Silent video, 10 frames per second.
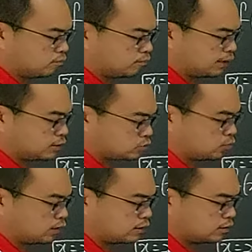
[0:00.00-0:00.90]
plus
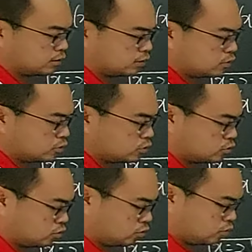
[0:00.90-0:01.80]
1.
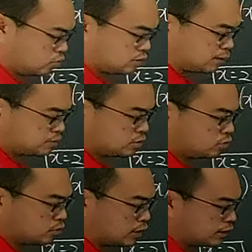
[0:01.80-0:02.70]
So you
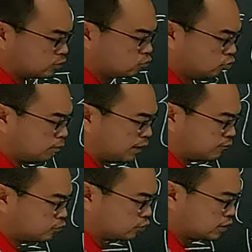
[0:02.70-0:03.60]
substitute, you're getting 2 power
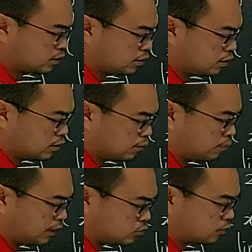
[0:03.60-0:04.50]
of 3
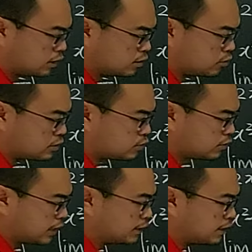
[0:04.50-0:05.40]
plus 1, you are still
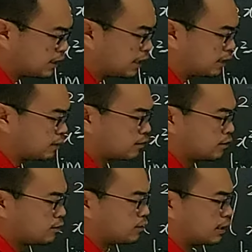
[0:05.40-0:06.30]
getting 9,
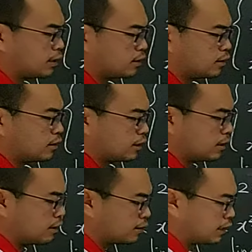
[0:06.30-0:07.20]
right?
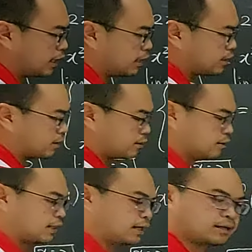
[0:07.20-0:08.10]

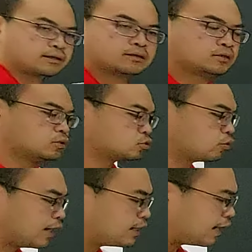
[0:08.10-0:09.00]
9.
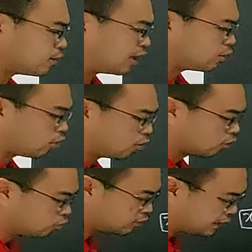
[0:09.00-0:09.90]
So and I can
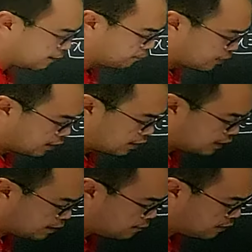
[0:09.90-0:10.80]
conclude that
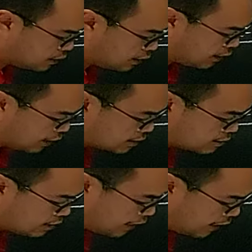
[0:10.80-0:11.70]
limit
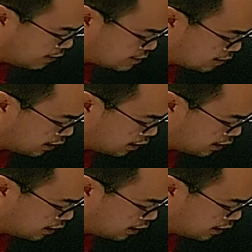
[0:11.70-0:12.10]
as x